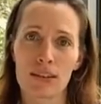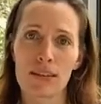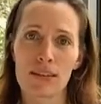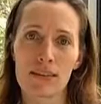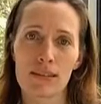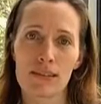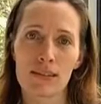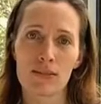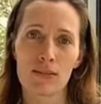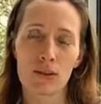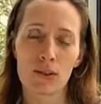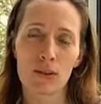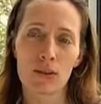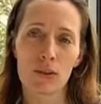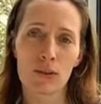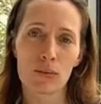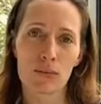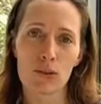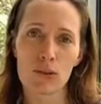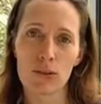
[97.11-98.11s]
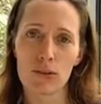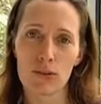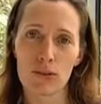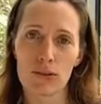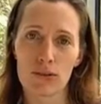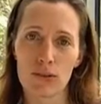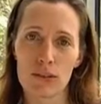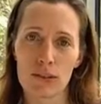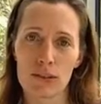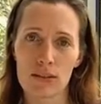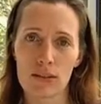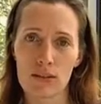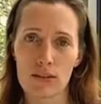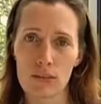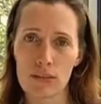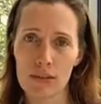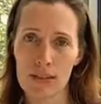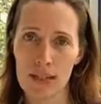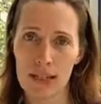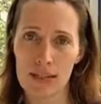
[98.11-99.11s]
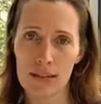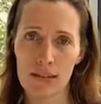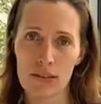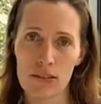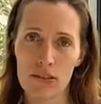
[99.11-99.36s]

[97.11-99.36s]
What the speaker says: this is a very good opportunity for us to present, to